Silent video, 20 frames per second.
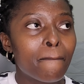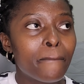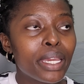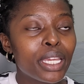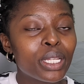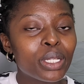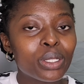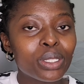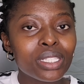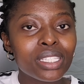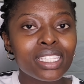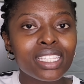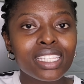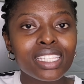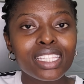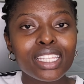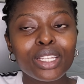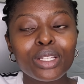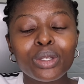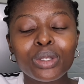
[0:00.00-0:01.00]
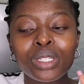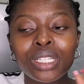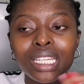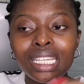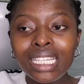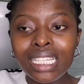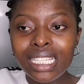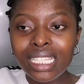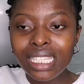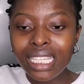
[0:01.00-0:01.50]
being consistent on
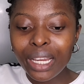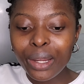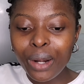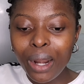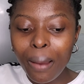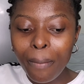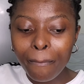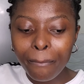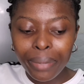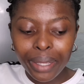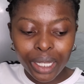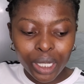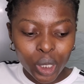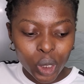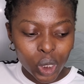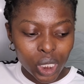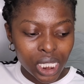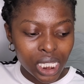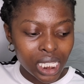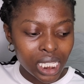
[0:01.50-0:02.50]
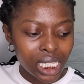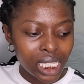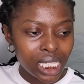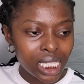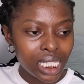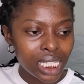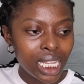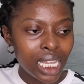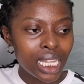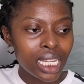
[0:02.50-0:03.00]
Instagram, being
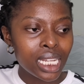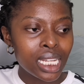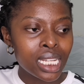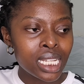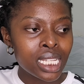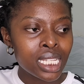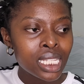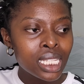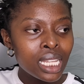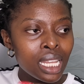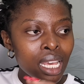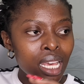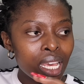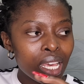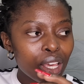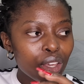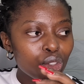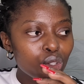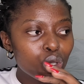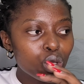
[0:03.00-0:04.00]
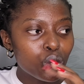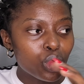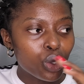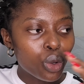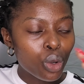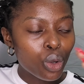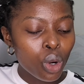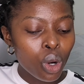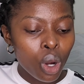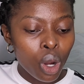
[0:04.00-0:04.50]
consistent, you
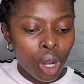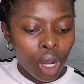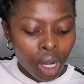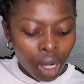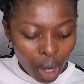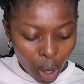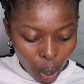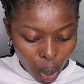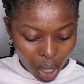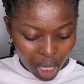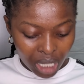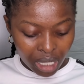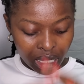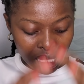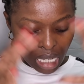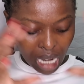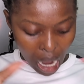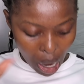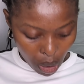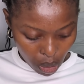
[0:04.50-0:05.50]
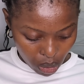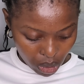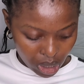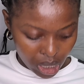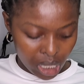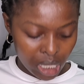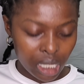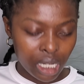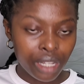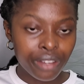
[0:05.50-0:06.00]
know, all
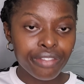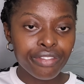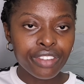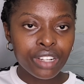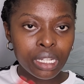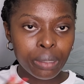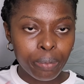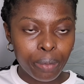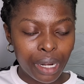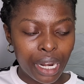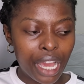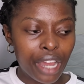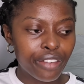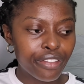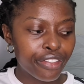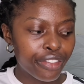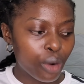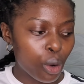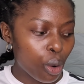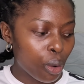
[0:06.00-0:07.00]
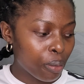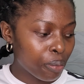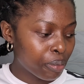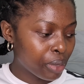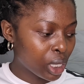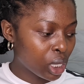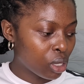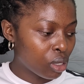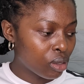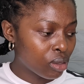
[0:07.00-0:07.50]
round every platform
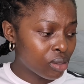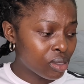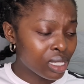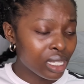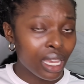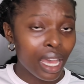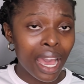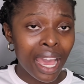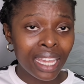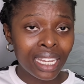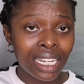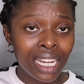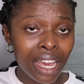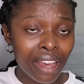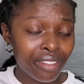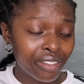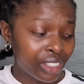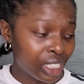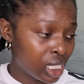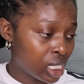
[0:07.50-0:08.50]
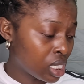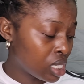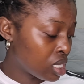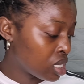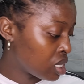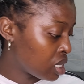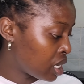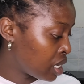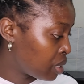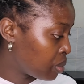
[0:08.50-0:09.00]
because I love it.
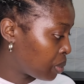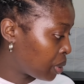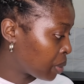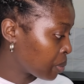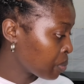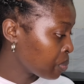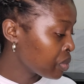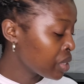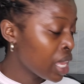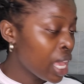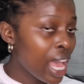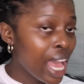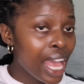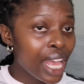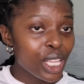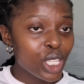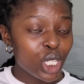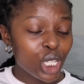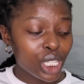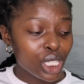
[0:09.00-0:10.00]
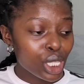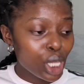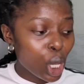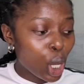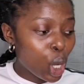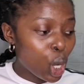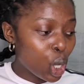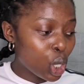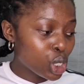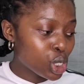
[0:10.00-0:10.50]
Anyway, just
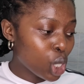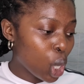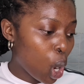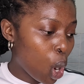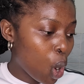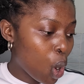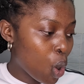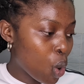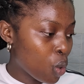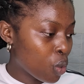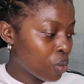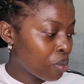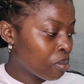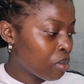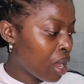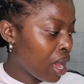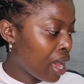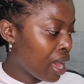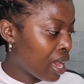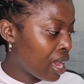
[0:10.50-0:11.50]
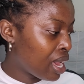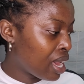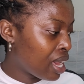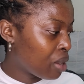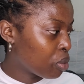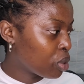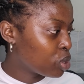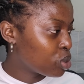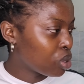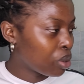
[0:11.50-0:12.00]
got home. Uh,
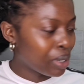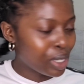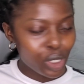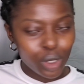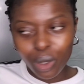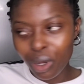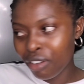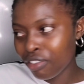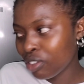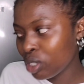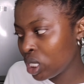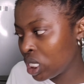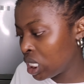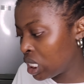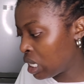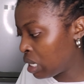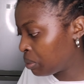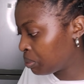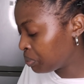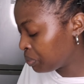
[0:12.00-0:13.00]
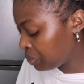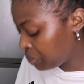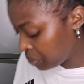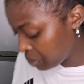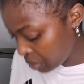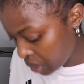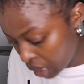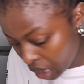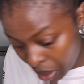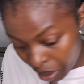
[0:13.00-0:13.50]
what do I want to have for dinner?
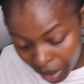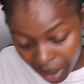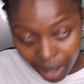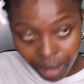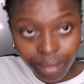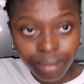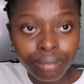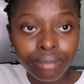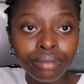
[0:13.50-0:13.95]
Let me